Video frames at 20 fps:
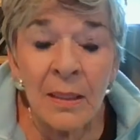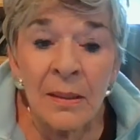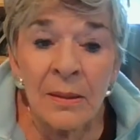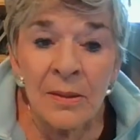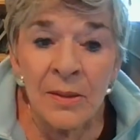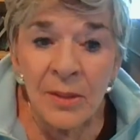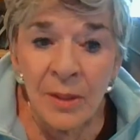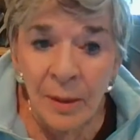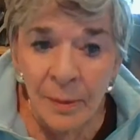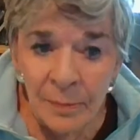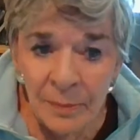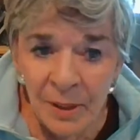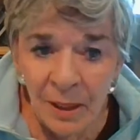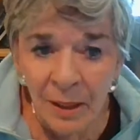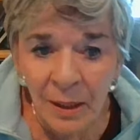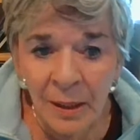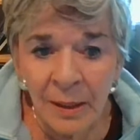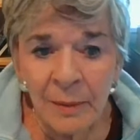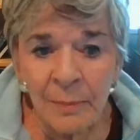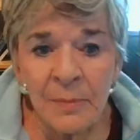
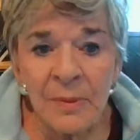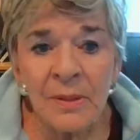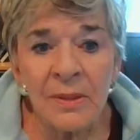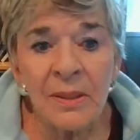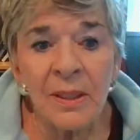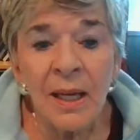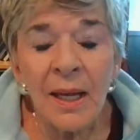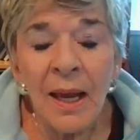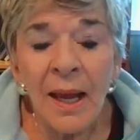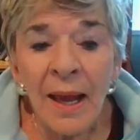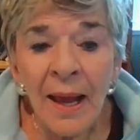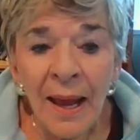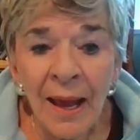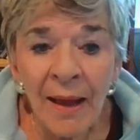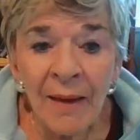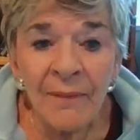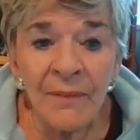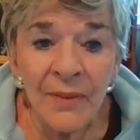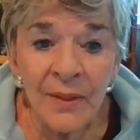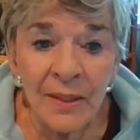sometimes
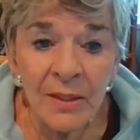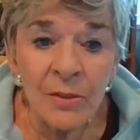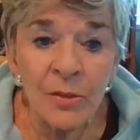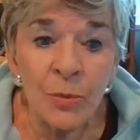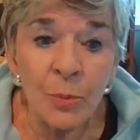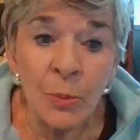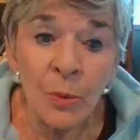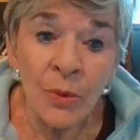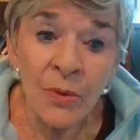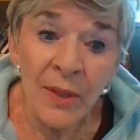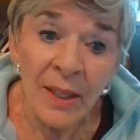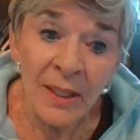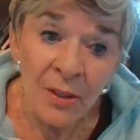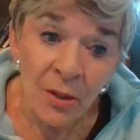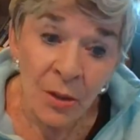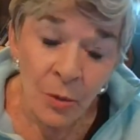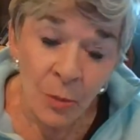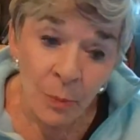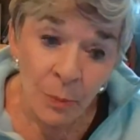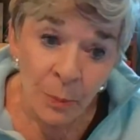have this where they
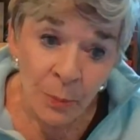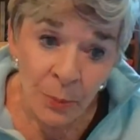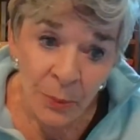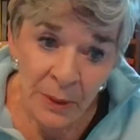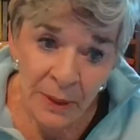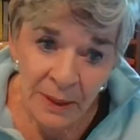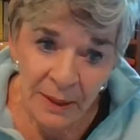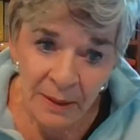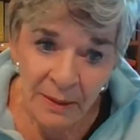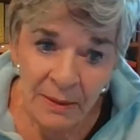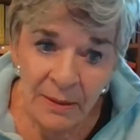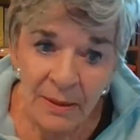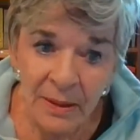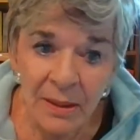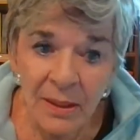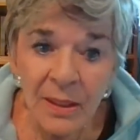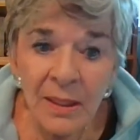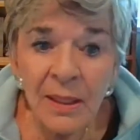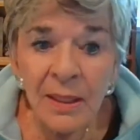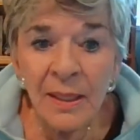don't breathe
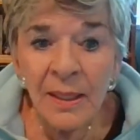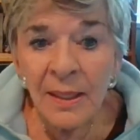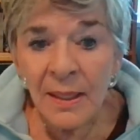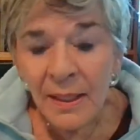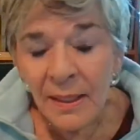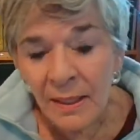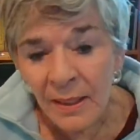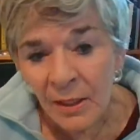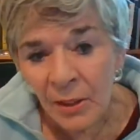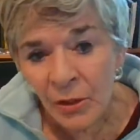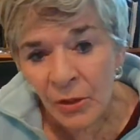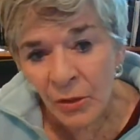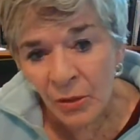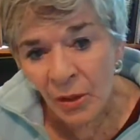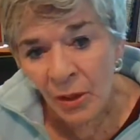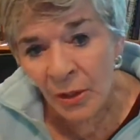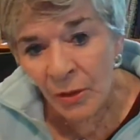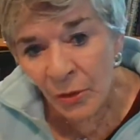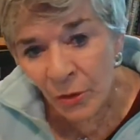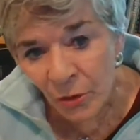here
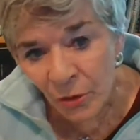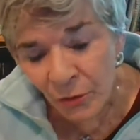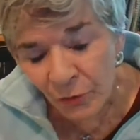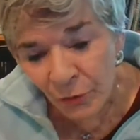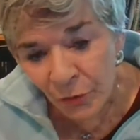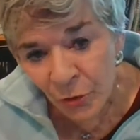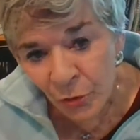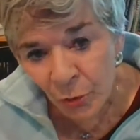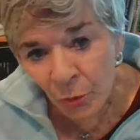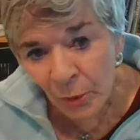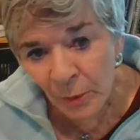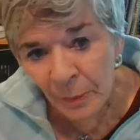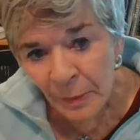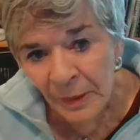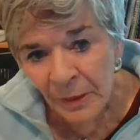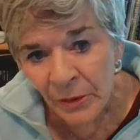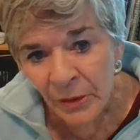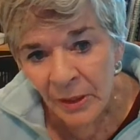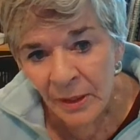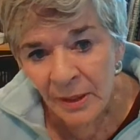on earth for short
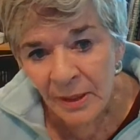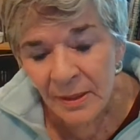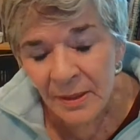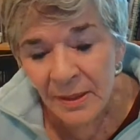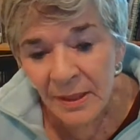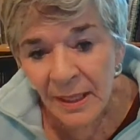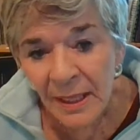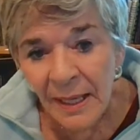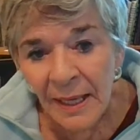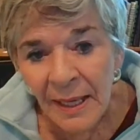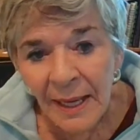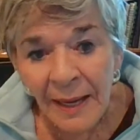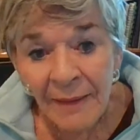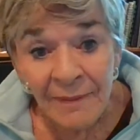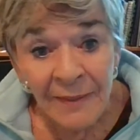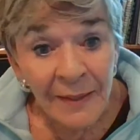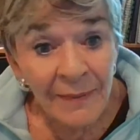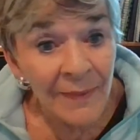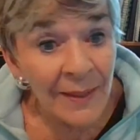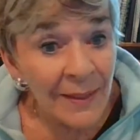periods.
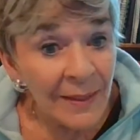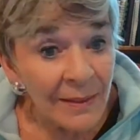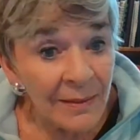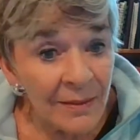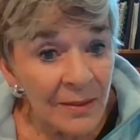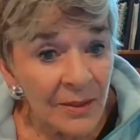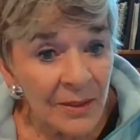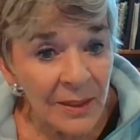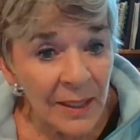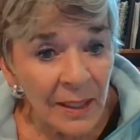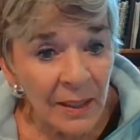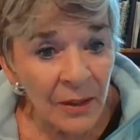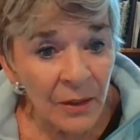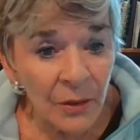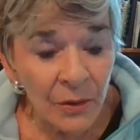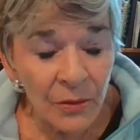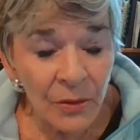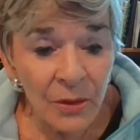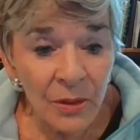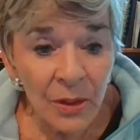And then they get
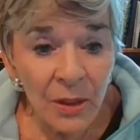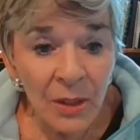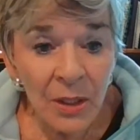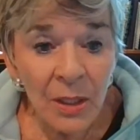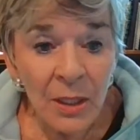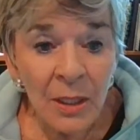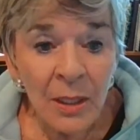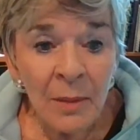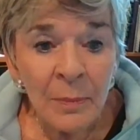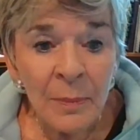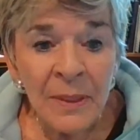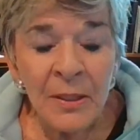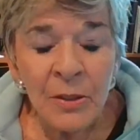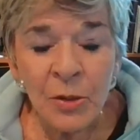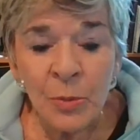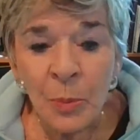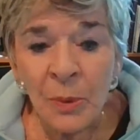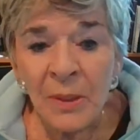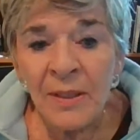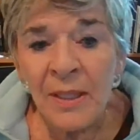scared
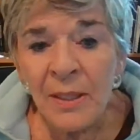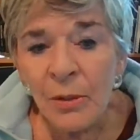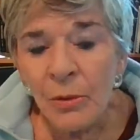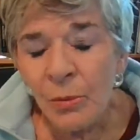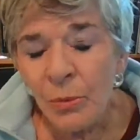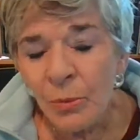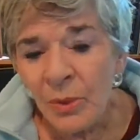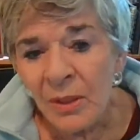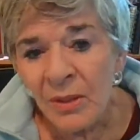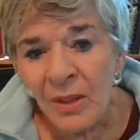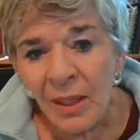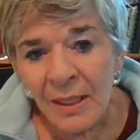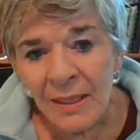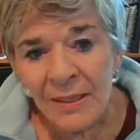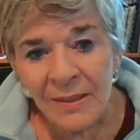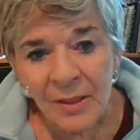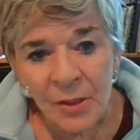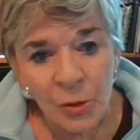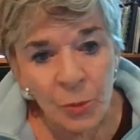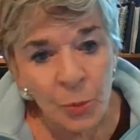because what they don't
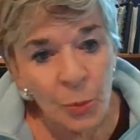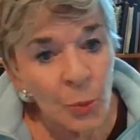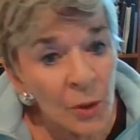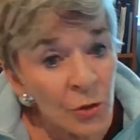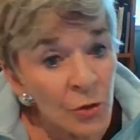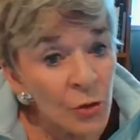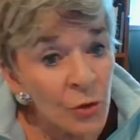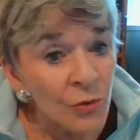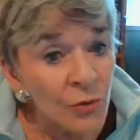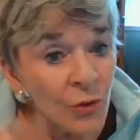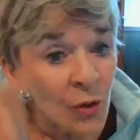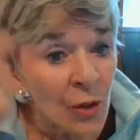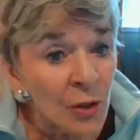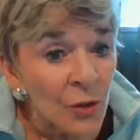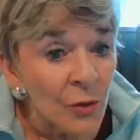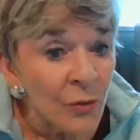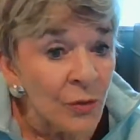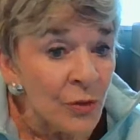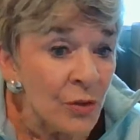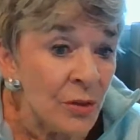realize is once you've
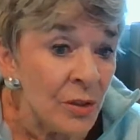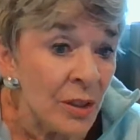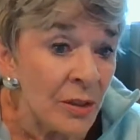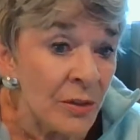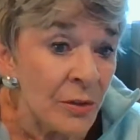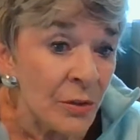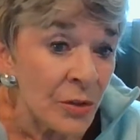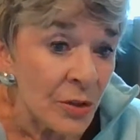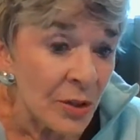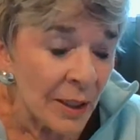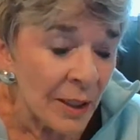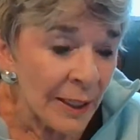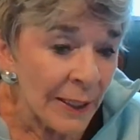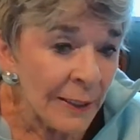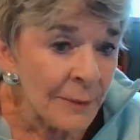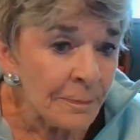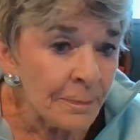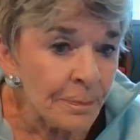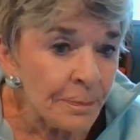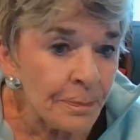gone over to the other
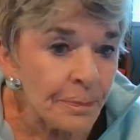side,